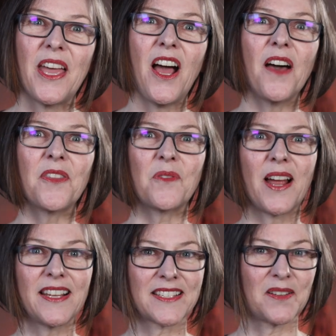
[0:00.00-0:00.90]
they
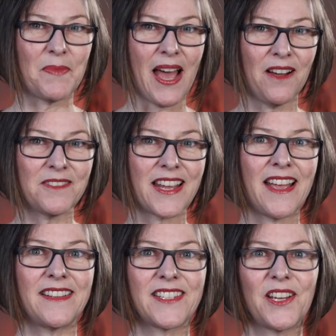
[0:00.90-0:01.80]
authorize an amount
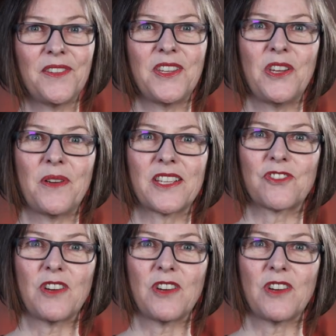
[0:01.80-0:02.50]
and tell the US